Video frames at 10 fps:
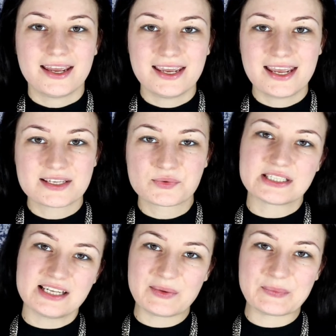Hey guys,
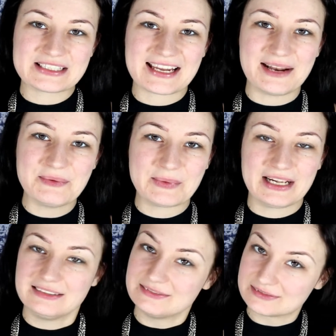what's up? It's Carmie
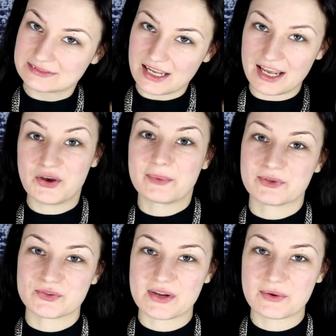Belle. I
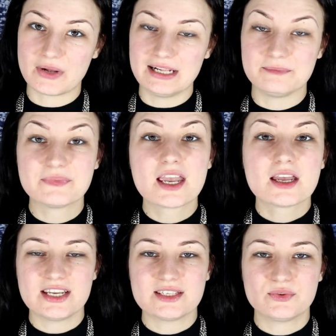hope you're doing well.
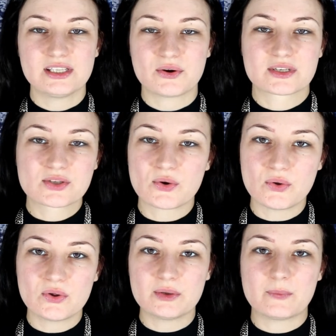Today's video is
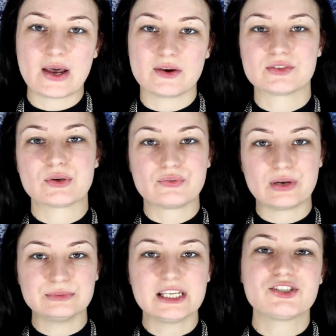all about
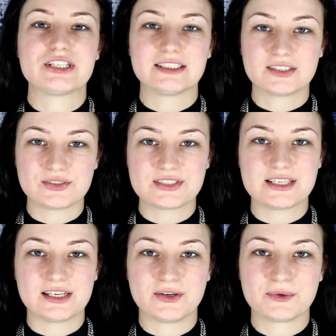foundation and
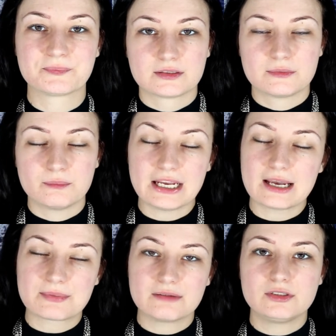concealer.
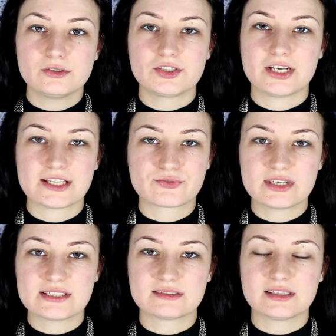Makeup Revolution has
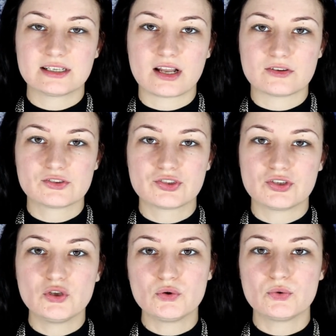recently launched
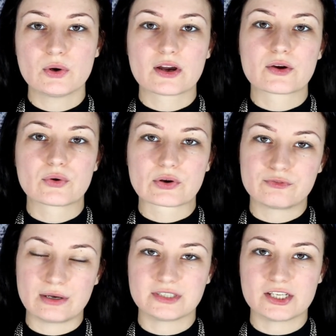a new
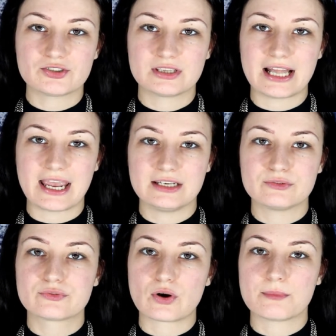foundation
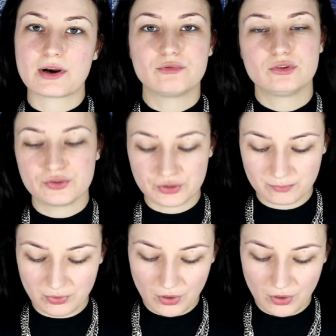line from Revolution